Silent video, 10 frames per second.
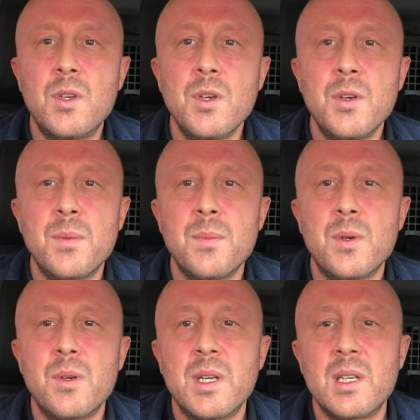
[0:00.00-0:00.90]
Good
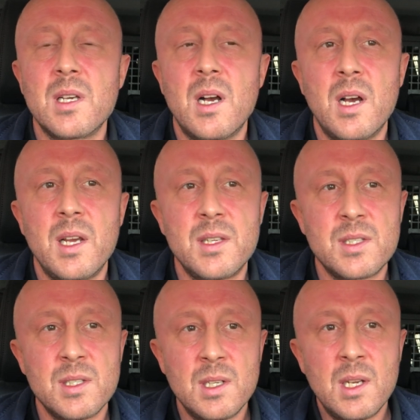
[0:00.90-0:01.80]
morning,
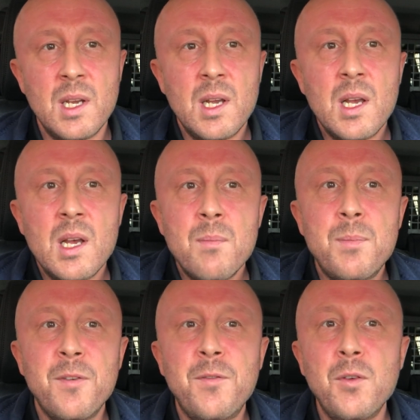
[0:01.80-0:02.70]
guys.
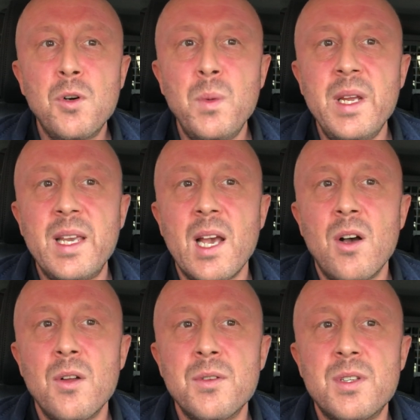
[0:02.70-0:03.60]
Before we get
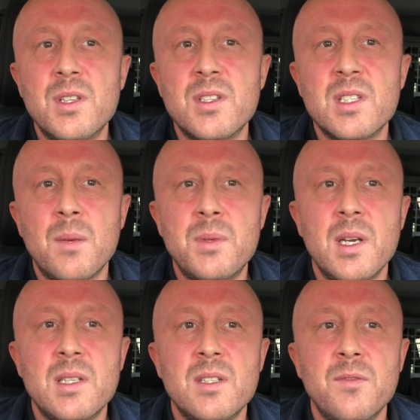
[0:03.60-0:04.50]
on to the
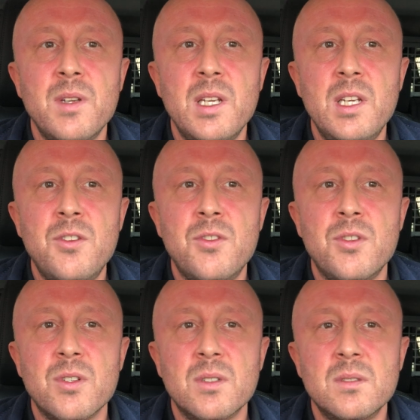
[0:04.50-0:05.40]
subject of
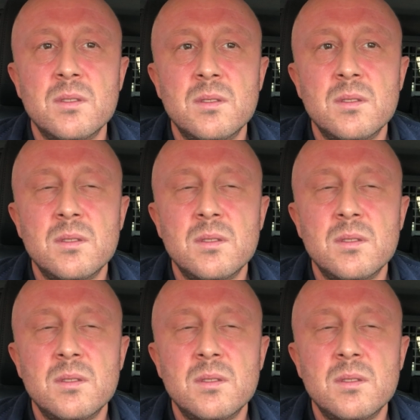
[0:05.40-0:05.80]
estrogen,